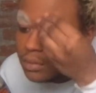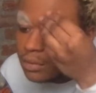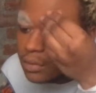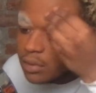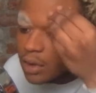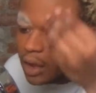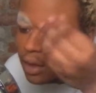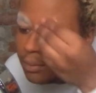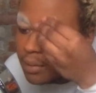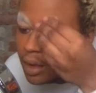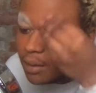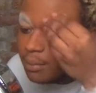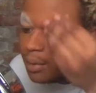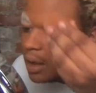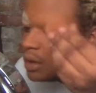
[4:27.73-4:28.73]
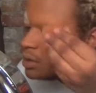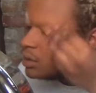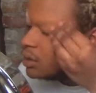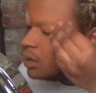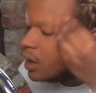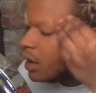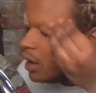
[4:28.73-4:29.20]
Not my best
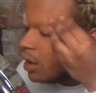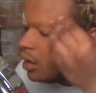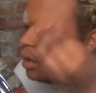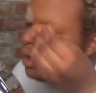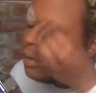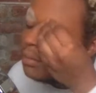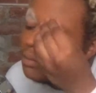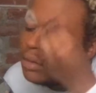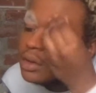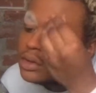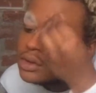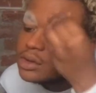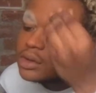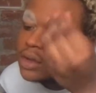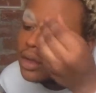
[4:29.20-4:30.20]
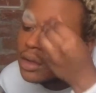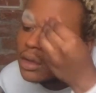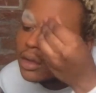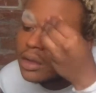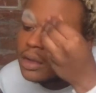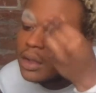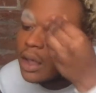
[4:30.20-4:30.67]
today, but
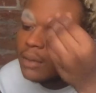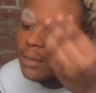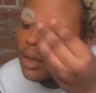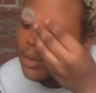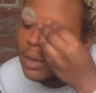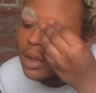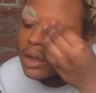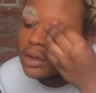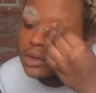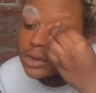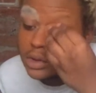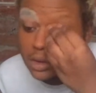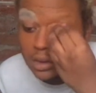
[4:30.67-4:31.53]
certainly not my worst.